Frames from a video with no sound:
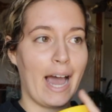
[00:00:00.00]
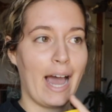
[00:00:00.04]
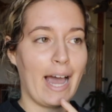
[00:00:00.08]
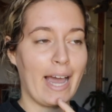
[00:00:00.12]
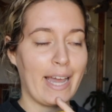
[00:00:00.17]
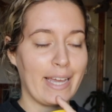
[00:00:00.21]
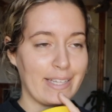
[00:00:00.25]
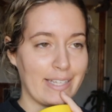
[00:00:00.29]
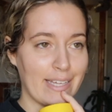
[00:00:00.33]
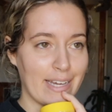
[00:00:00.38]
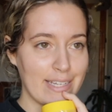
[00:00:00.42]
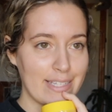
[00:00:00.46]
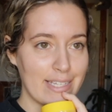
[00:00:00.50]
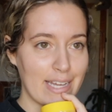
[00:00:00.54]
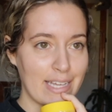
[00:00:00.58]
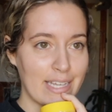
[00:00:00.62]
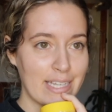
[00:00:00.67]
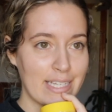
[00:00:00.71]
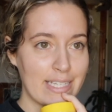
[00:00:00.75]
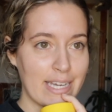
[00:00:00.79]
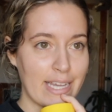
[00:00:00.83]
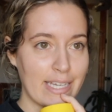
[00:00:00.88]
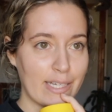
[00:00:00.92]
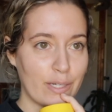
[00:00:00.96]
I guess I
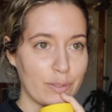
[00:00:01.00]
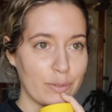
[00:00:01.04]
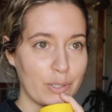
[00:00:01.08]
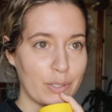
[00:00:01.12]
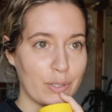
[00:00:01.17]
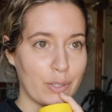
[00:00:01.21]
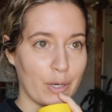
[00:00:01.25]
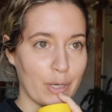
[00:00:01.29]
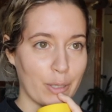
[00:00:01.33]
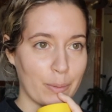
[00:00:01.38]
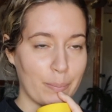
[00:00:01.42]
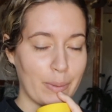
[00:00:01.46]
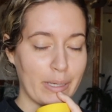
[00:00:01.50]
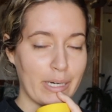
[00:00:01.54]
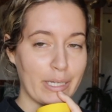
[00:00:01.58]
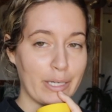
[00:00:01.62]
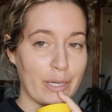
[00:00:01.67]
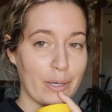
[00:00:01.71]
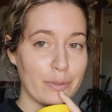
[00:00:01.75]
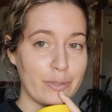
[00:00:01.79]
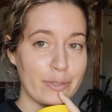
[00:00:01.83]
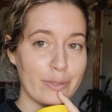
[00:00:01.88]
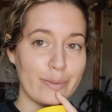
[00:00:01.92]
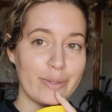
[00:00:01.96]
can take out the carpet
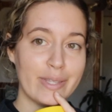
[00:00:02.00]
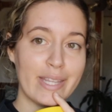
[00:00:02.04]
and go do